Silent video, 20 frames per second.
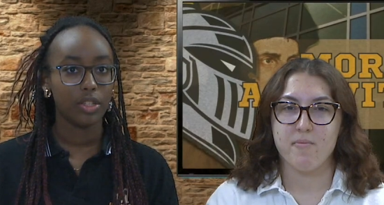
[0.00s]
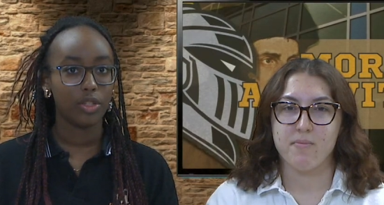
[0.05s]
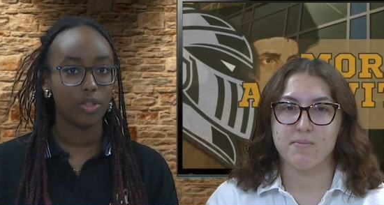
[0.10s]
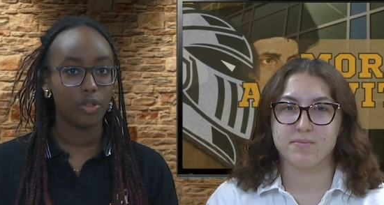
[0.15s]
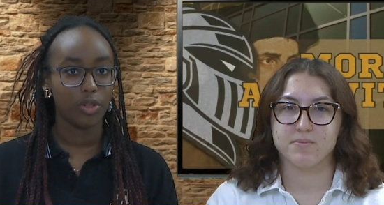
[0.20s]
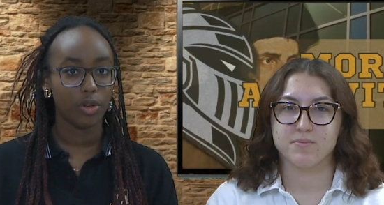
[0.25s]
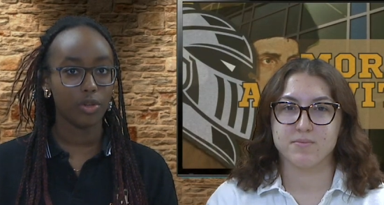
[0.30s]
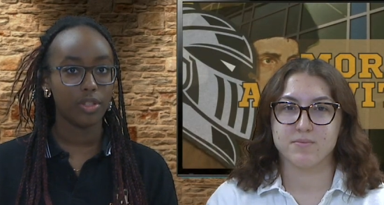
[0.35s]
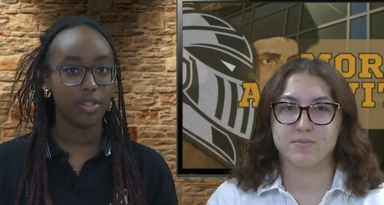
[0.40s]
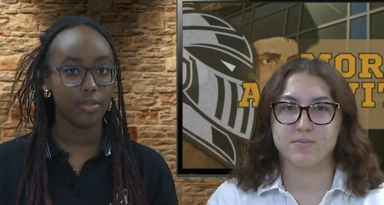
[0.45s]

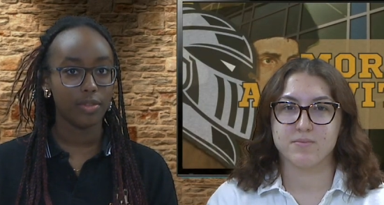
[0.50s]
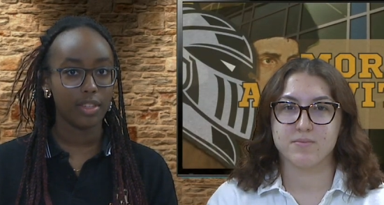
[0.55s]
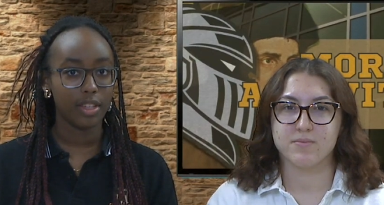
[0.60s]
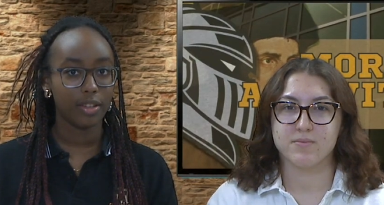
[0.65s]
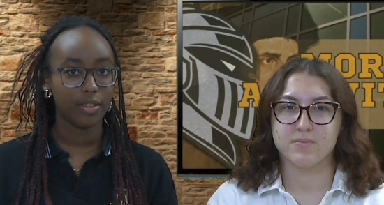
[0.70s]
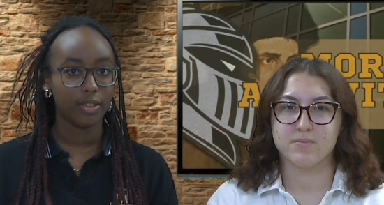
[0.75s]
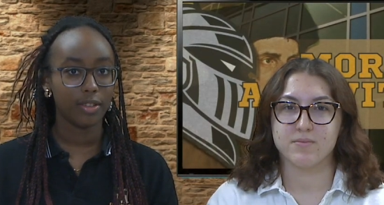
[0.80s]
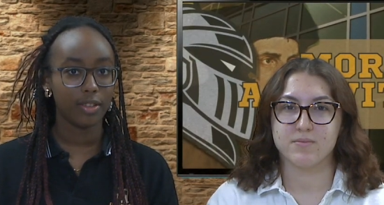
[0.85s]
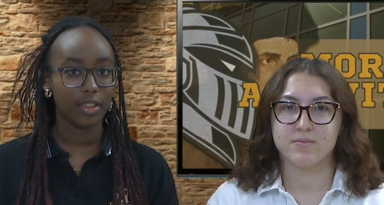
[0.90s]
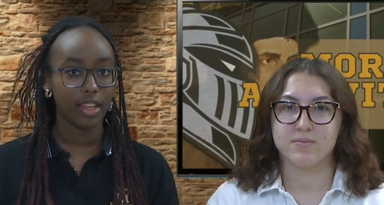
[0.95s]
Speaker 1: Joseph
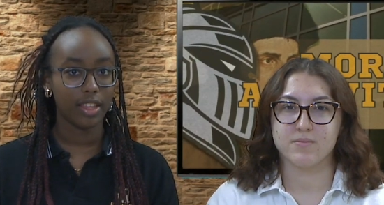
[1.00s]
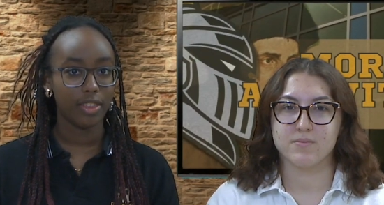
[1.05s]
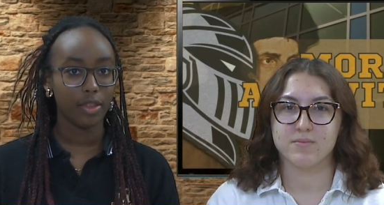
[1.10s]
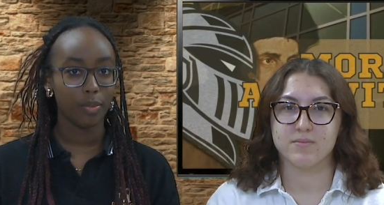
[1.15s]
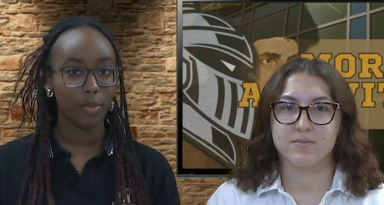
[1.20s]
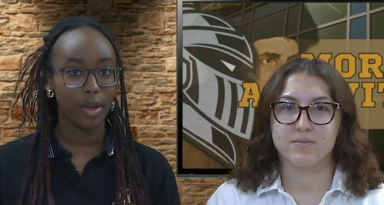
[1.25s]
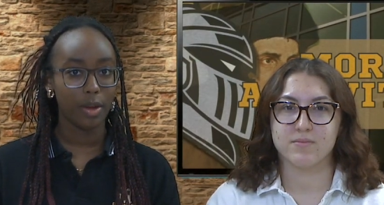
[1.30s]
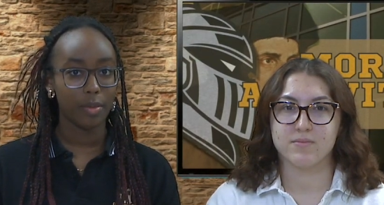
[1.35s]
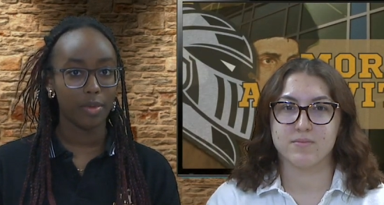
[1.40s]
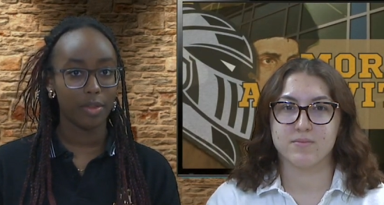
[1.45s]
Sickler led the
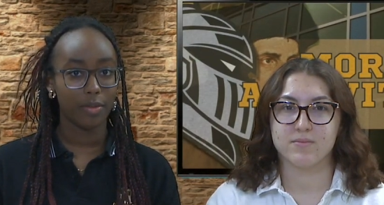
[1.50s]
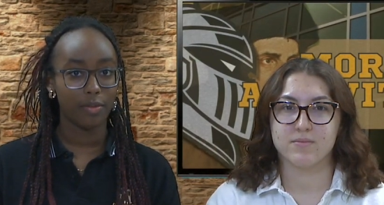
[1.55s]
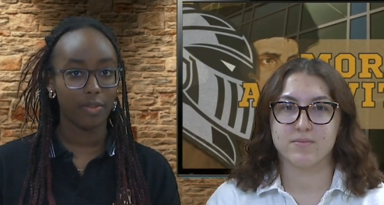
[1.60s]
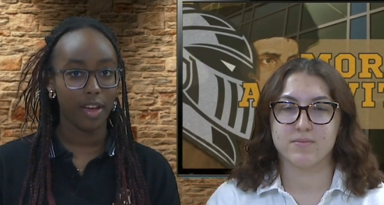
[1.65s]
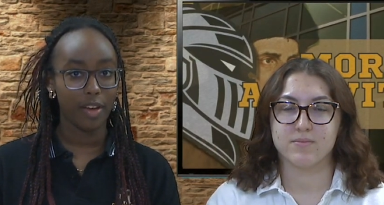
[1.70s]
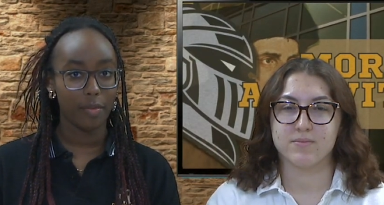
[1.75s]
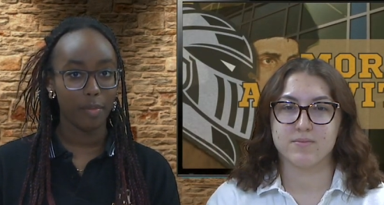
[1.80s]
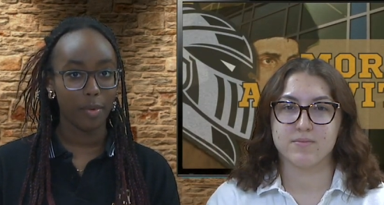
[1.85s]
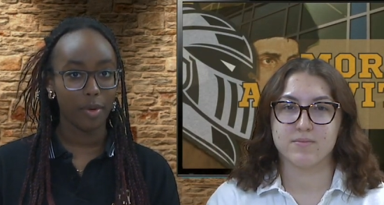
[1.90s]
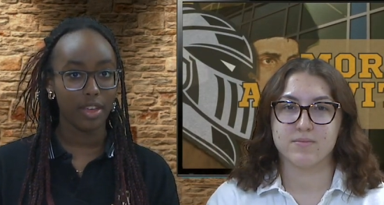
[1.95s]
way with a
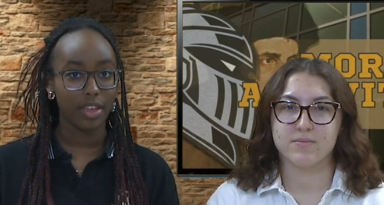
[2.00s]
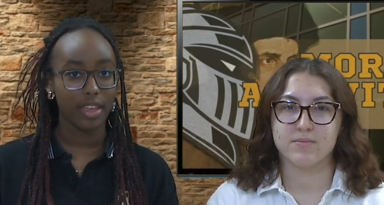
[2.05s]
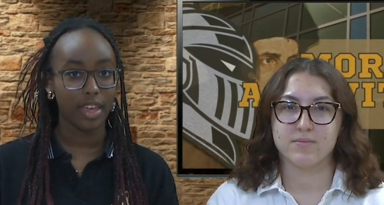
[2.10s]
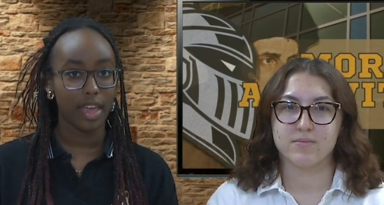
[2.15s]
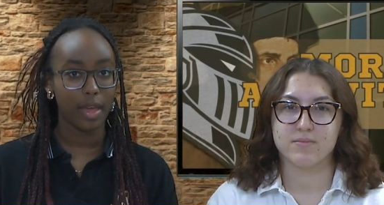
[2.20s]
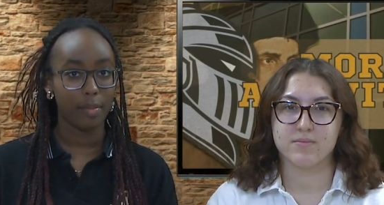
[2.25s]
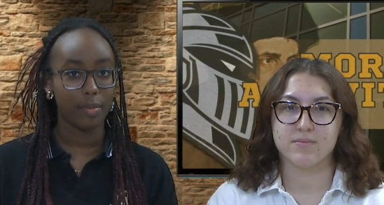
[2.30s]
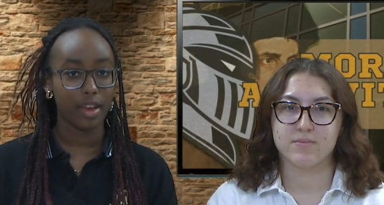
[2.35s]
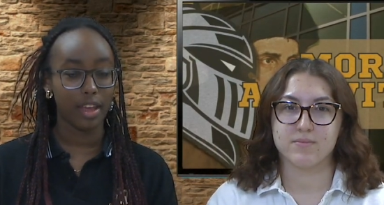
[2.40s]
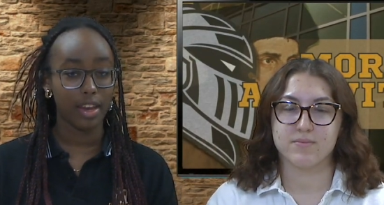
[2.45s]
five point
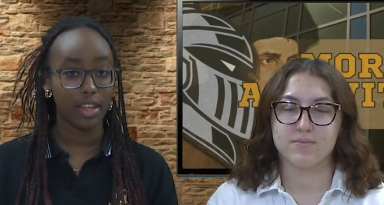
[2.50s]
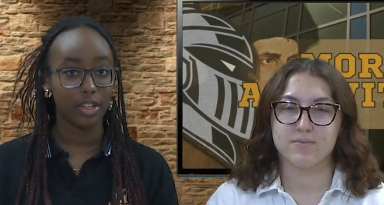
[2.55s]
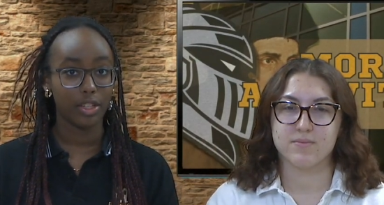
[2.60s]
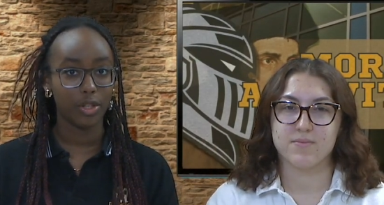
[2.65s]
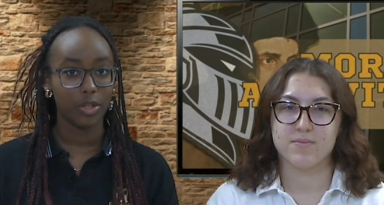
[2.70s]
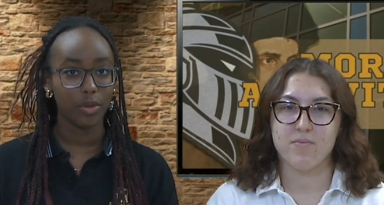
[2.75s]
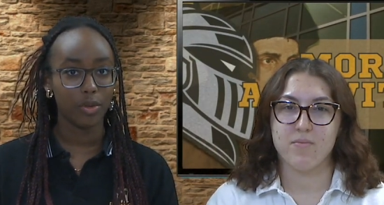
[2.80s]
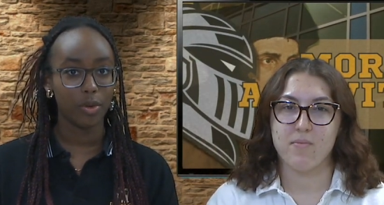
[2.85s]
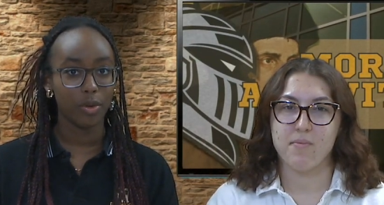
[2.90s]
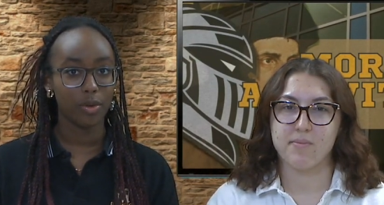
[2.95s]
game, netting
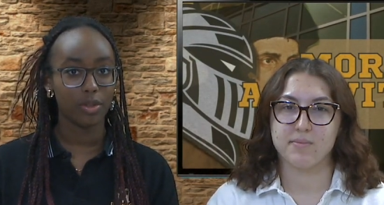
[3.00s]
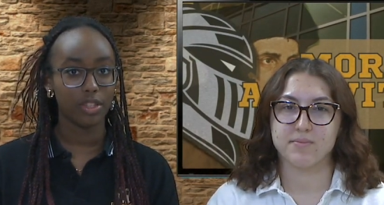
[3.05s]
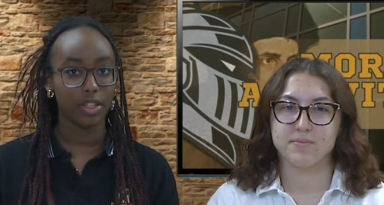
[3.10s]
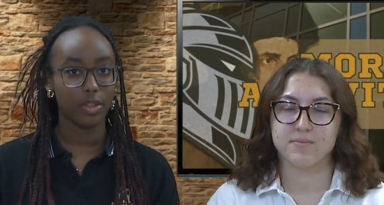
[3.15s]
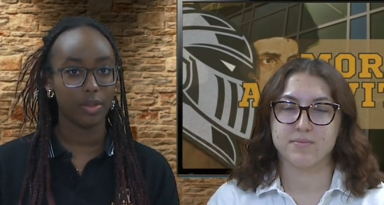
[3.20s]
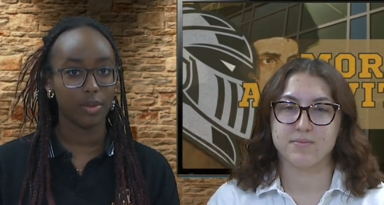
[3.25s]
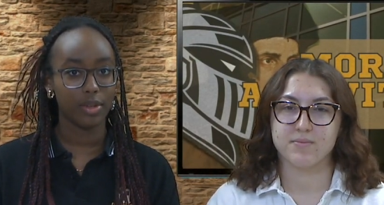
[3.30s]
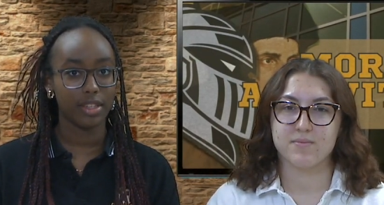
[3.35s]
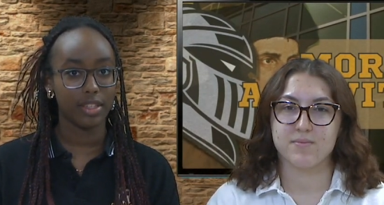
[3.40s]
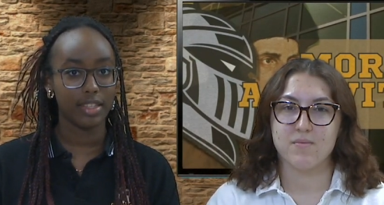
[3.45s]
two goals
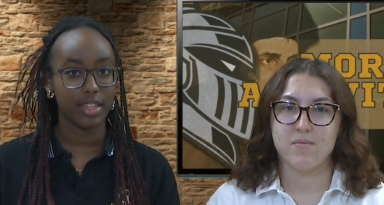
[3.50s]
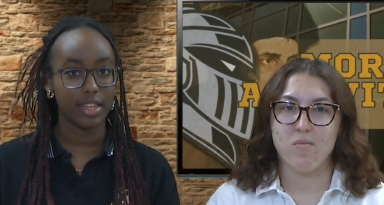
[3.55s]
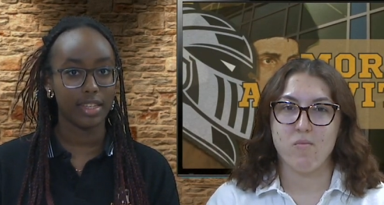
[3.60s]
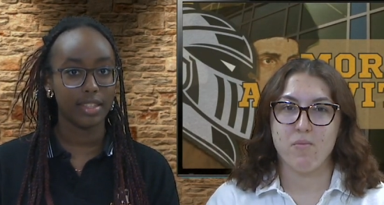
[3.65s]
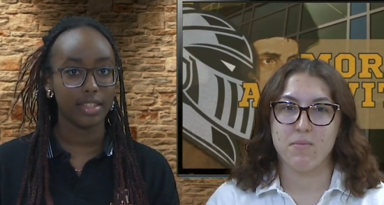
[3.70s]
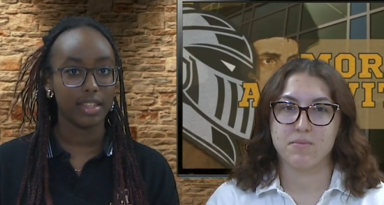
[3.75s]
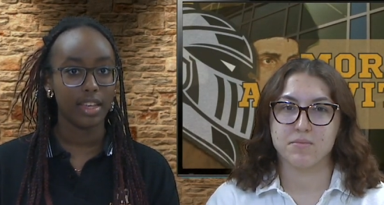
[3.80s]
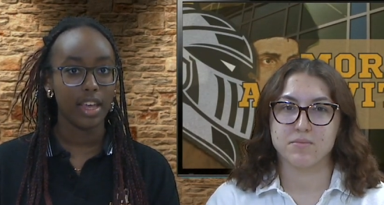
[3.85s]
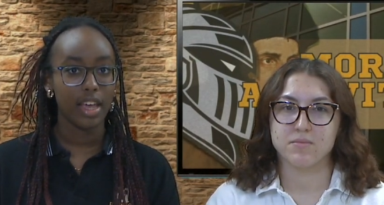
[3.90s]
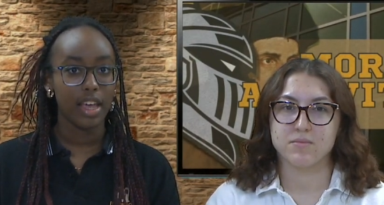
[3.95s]
and three
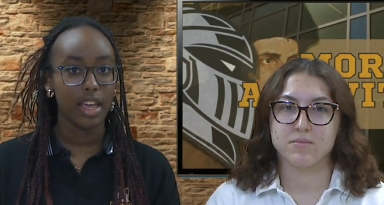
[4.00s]
assists,